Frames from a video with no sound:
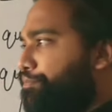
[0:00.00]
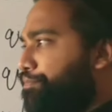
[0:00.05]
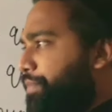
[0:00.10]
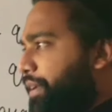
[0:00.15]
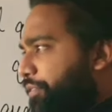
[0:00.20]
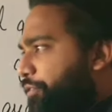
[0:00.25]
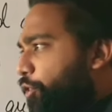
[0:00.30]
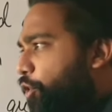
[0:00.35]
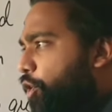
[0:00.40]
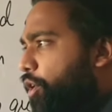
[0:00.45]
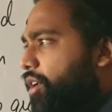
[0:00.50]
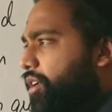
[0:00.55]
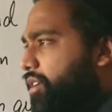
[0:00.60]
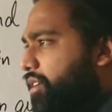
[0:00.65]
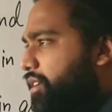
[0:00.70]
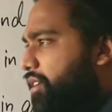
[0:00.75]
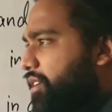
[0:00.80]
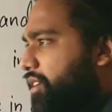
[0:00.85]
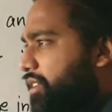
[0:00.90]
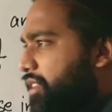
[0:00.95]

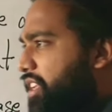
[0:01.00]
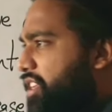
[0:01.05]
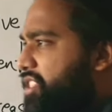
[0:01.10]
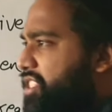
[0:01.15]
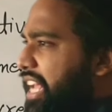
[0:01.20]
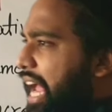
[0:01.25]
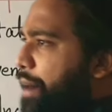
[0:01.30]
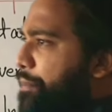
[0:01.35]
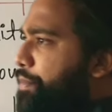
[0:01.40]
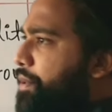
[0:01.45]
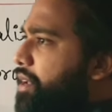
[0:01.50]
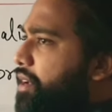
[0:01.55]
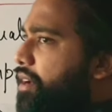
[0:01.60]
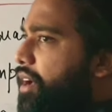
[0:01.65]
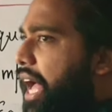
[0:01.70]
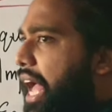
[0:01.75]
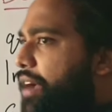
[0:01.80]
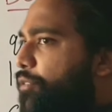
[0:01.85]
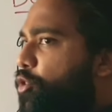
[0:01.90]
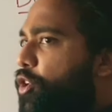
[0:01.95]
Before this chapter,
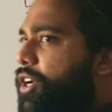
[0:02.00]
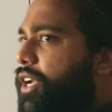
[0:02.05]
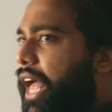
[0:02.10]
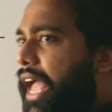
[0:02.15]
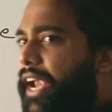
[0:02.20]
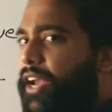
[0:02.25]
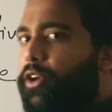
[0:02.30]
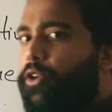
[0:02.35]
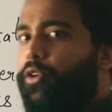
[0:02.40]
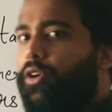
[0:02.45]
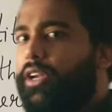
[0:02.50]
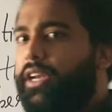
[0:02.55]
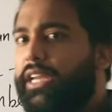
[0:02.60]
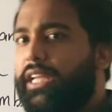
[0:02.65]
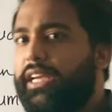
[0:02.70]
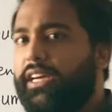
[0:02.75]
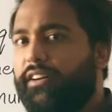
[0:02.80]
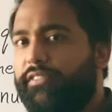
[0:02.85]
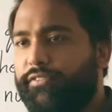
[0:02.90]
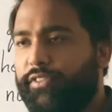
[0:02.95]
I would like to
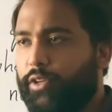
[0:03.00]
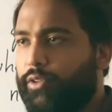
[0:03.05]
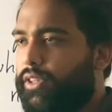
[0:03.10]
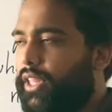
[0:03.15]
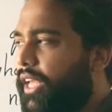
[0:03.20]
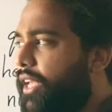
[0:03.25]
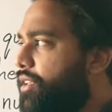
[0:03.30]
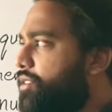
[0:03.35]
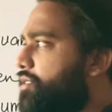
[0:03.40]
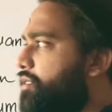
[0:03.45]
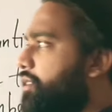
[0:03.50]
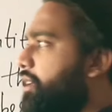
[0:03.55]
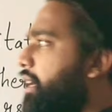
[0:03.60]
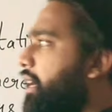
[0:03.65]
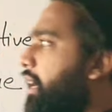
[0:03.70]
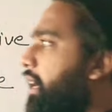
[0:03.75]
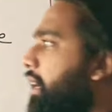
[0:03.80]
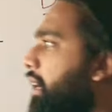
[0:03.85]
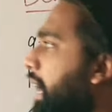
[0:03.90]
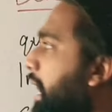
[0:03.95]
clear a few things
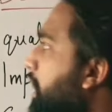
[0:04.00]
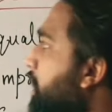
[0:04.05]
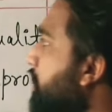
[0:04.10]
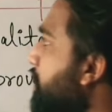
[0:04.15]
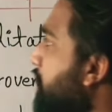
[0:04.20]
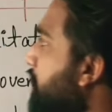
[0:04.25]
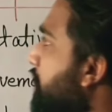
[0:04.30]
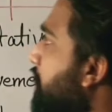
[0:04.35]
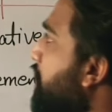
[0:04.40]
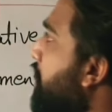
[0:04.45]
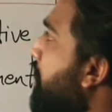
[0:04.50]
like